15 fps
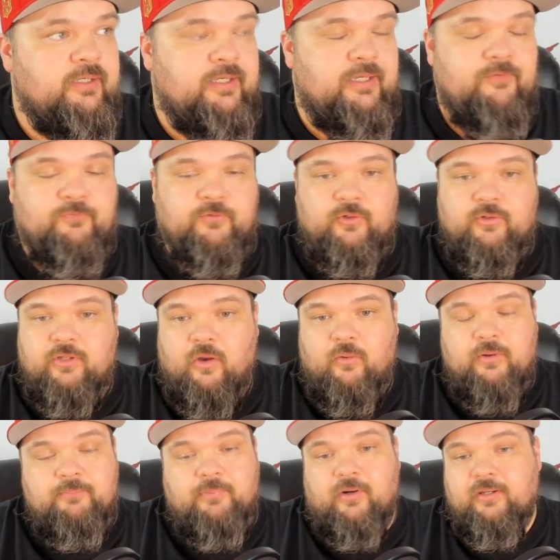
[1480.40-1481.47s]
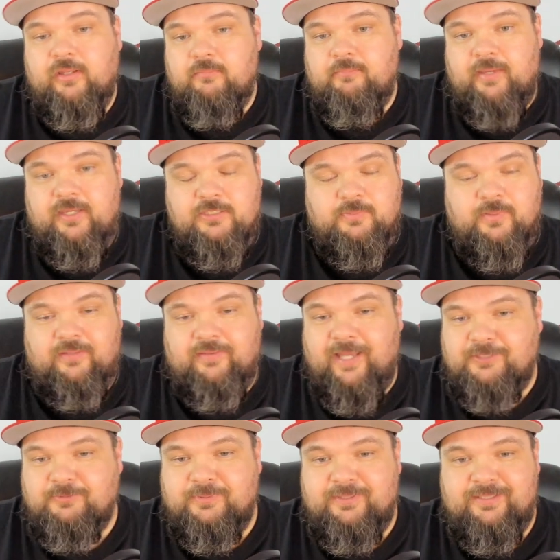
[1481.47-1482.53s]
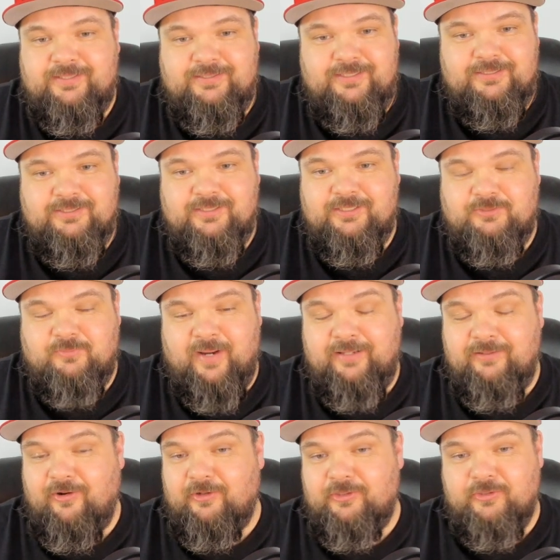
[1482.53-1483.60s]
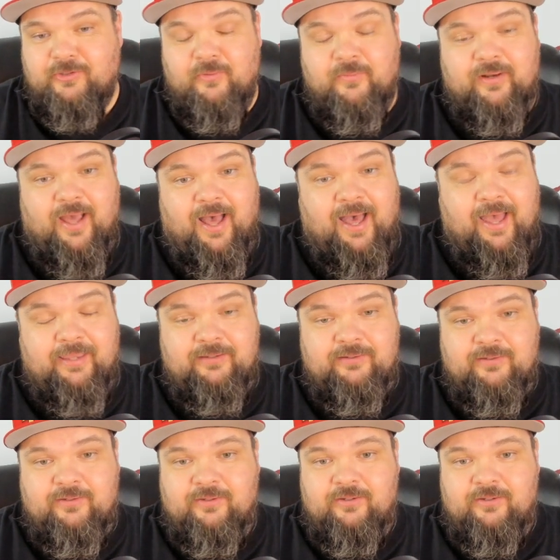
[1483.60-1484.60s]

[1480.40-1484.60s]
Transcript: if you're going bargain basement. And that's what the decision is, right? Are you going high?